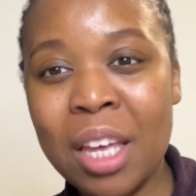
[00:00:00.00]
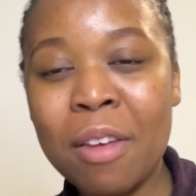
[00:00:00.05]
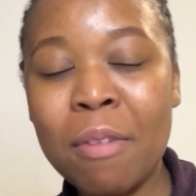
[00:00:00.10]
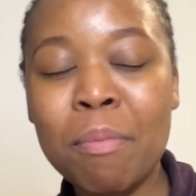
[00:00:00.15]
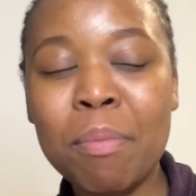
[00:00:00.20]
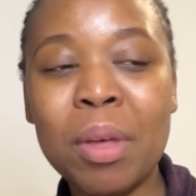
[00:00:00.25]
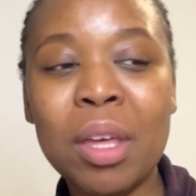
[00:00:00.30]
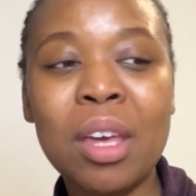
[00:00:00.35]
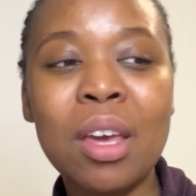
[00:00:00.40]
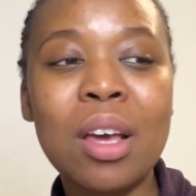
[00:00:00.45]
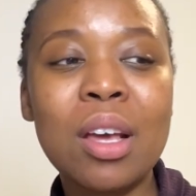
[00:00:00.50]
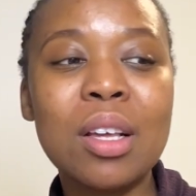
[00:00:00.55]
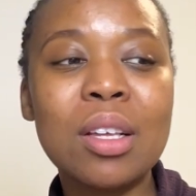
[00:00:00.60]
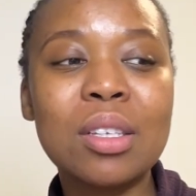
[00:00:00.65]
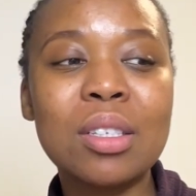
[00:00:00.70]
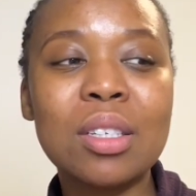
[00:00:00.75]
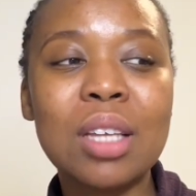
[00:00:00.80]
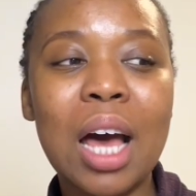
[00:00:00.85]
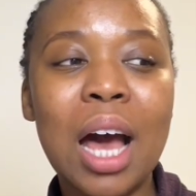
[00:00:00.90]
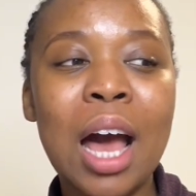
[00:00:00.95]

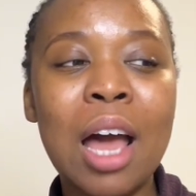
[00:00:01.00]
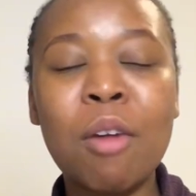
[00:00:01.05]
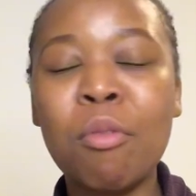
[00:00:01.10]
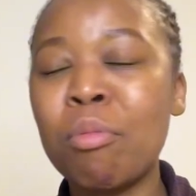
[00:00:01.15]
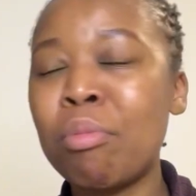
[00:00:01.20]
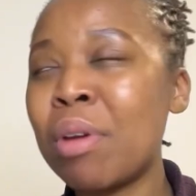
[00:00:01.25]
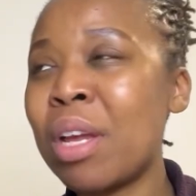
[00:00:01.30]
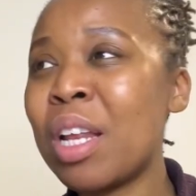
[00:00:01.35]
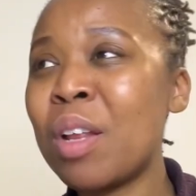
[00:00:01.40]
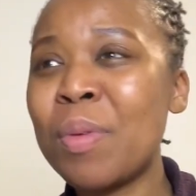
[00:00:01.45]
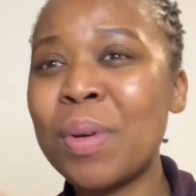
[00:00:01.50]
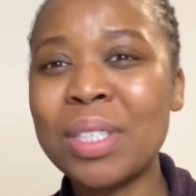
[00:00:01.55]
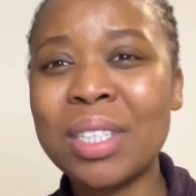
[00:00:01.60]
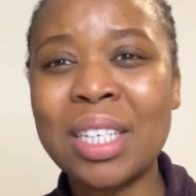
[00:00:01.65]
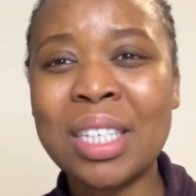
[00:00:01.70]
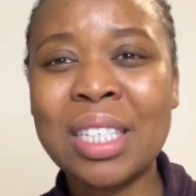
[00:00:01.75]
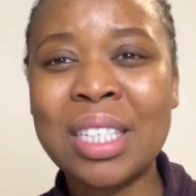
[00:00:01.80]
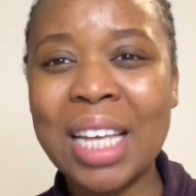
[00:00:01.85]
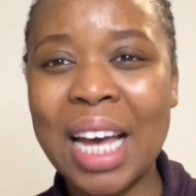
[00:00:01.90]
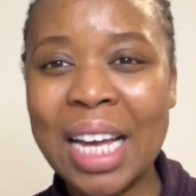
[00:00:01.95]
because I really was
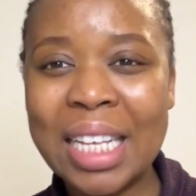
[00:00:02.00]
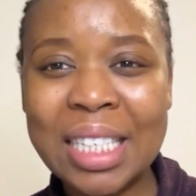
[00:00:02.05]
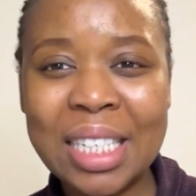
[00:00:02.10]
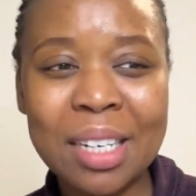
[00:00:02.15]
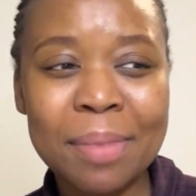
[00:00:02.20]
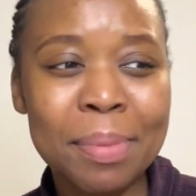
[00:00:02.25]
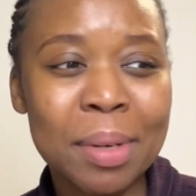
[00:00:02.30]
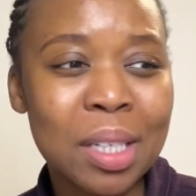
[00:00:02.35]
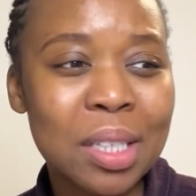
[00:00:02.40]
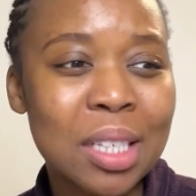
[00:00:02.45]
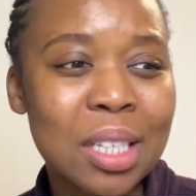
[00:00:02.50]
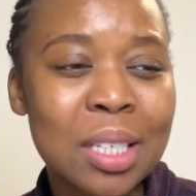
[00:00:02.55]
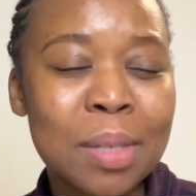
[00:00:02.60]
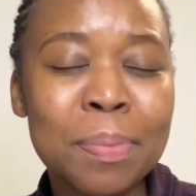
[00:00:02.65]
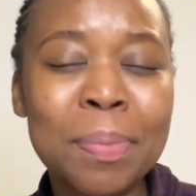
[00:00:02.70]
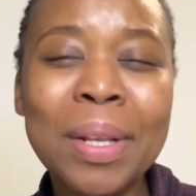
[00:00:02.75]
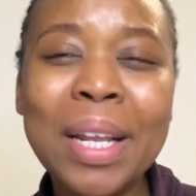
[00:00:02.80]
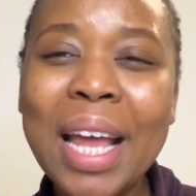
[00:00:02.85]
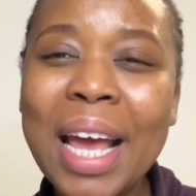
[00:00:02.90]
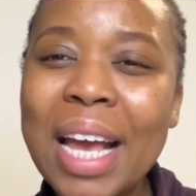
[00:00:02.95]
excited about this
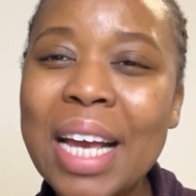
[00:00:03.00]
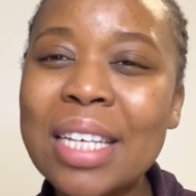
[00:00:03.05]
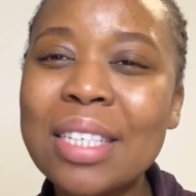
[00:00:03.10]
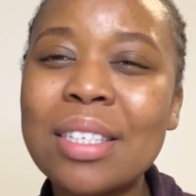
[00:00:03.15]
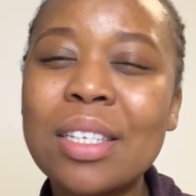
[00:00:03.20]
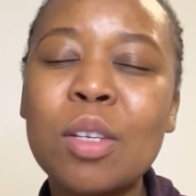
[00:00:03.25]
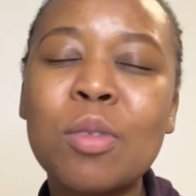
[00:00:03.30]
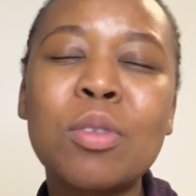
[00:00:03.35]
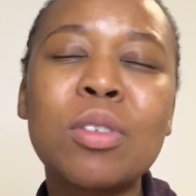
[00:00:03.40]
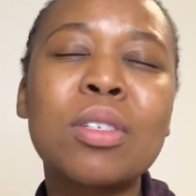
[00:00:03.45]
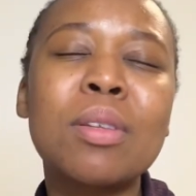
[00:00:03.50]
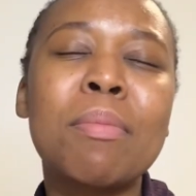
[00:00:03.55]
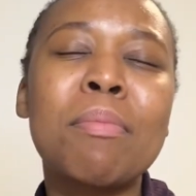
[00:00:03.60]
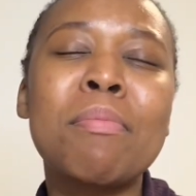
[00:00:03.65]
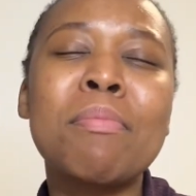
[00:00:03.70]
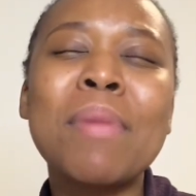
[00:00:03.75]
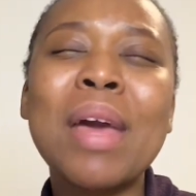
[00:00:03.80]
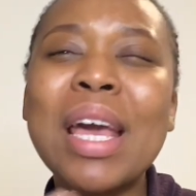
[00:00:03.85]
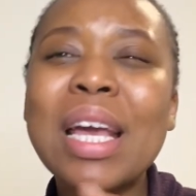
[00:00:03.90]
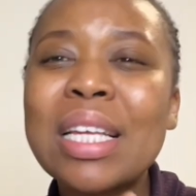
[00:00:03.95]
place. It was
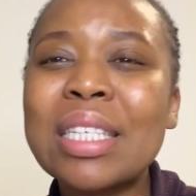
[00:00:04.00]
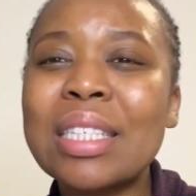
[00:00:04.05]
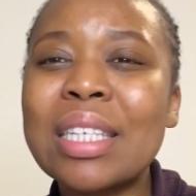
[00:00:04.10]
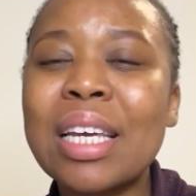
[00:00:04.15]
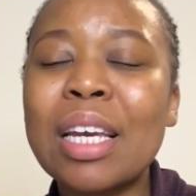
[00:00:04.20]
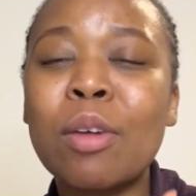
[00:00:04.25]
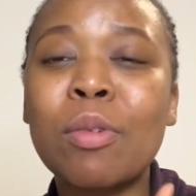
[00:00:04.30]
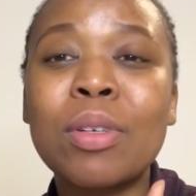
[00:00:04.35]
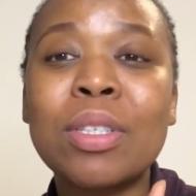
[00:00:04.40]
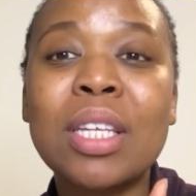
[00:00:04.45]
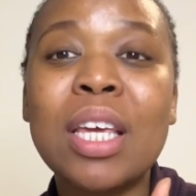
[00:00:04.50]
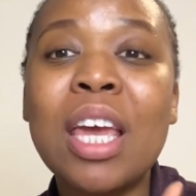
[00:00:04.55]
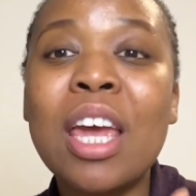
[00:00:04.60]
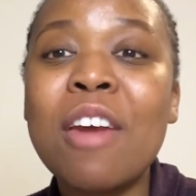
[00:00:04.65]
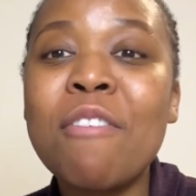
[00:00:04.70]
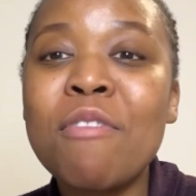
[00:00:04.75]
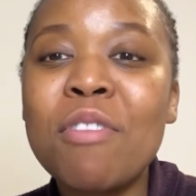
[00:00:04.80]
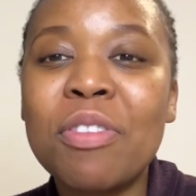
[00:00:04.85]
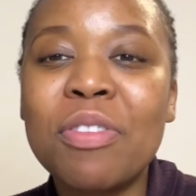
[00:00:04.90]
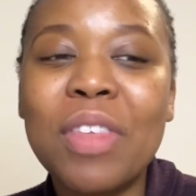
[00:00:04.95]
amazing. It was
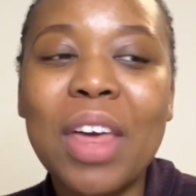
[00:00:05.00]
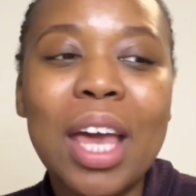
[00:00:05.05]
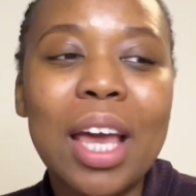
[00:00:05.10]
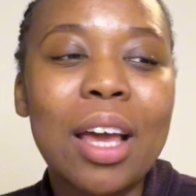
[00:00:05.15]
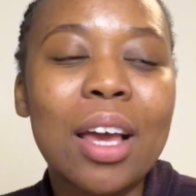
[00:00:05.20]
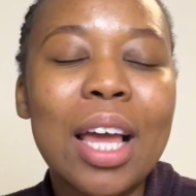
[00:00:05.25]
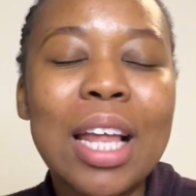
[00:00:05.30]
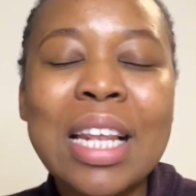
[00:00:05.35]
everything.